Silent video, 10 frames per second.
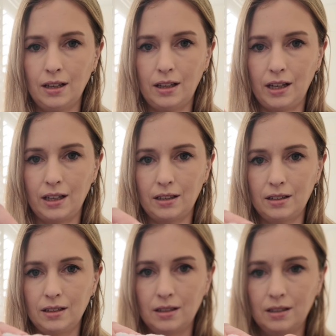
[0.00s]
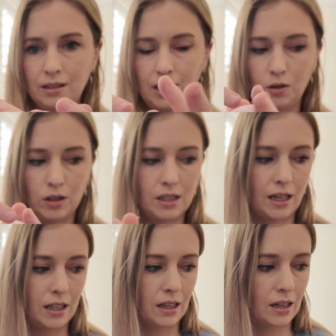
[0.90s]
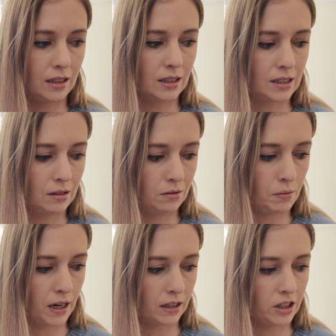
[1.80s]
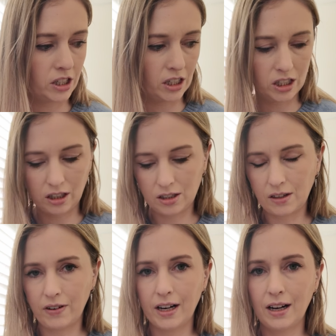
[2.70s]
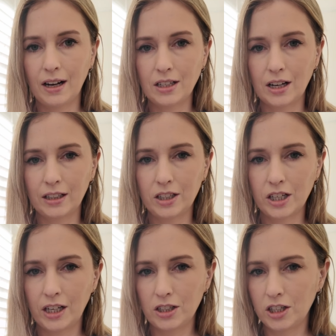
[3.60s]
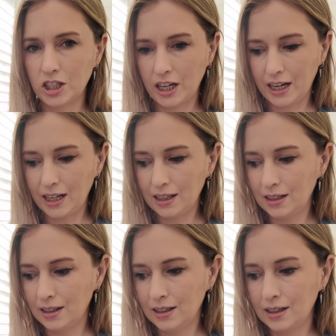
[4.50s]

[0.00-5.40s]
thing in order to get the colors in with my color changing, because I find it hard to color change on a chain.